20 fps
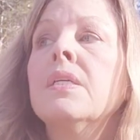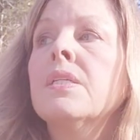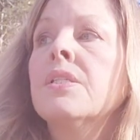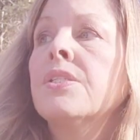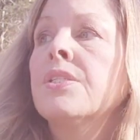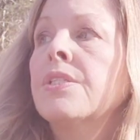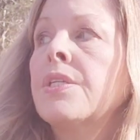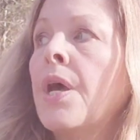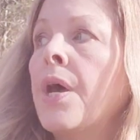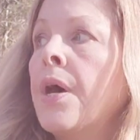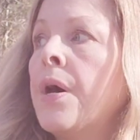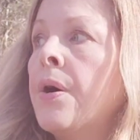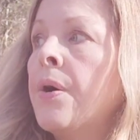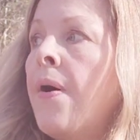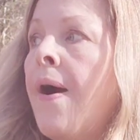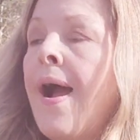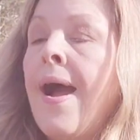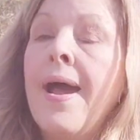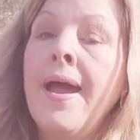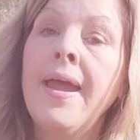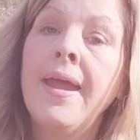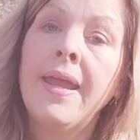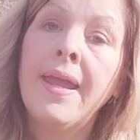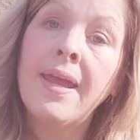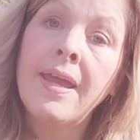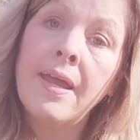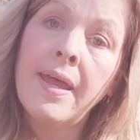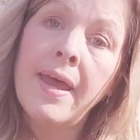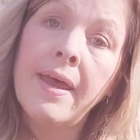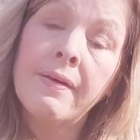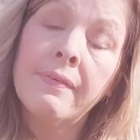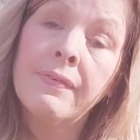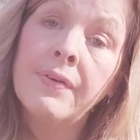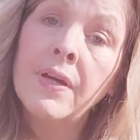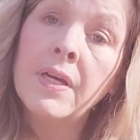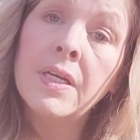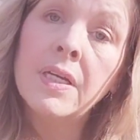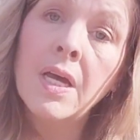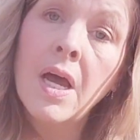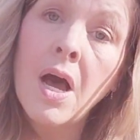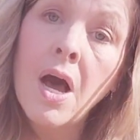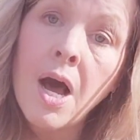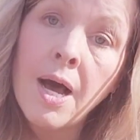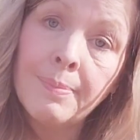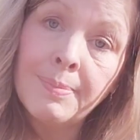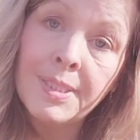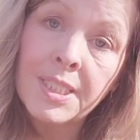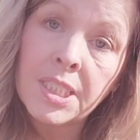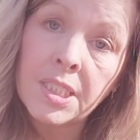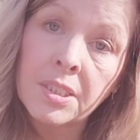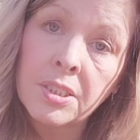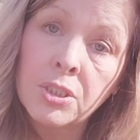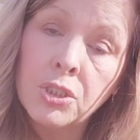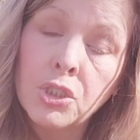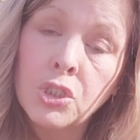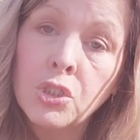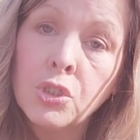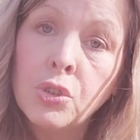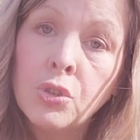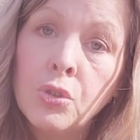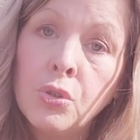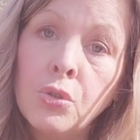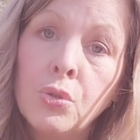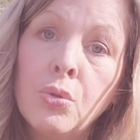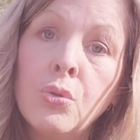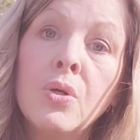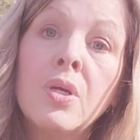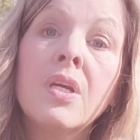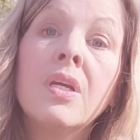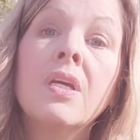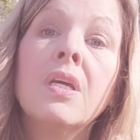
So I have opted to